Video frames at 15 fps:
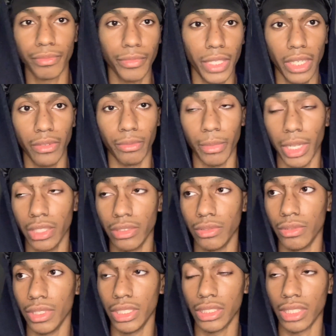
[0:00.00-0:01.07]
informational,
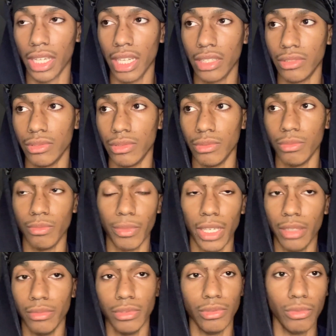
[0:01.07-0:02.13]
educational,
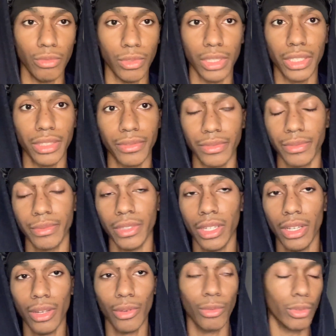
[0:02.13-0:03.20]
maybe whatever,
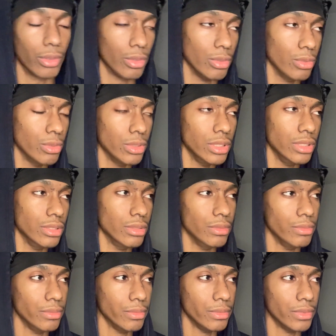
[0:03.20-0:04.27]
or cool to you.
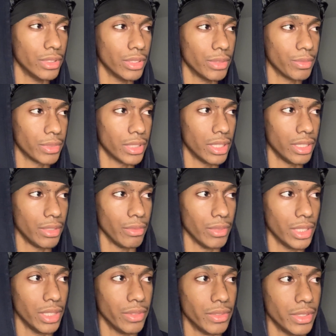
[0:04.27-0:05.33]
You know what I'm saying?
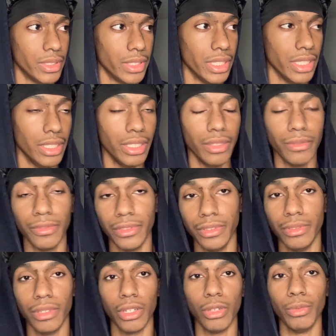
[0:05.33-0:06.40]
Whatever it did for
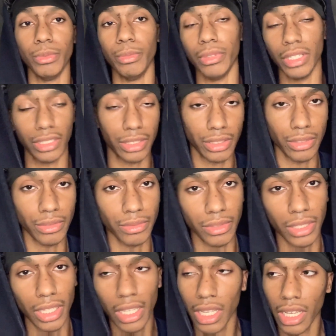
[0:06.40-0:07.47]
you, I hope it blessed you.
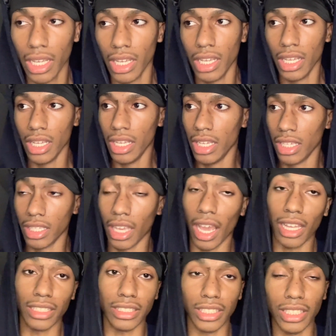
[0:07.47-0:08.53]

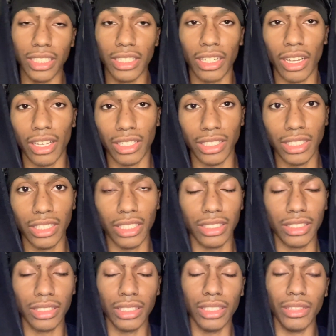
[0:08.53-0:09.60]
God is good, all good,
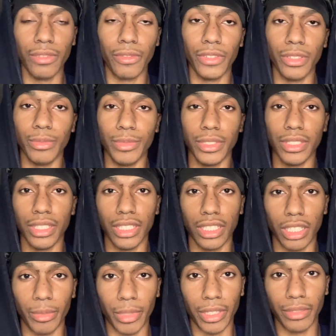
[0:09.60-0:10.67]
understood, you feel me? And
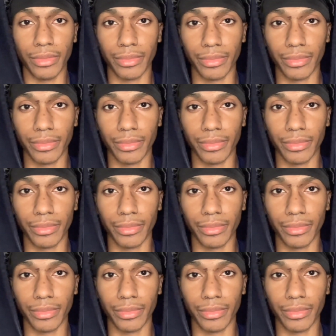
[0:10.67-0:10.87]
I'm out.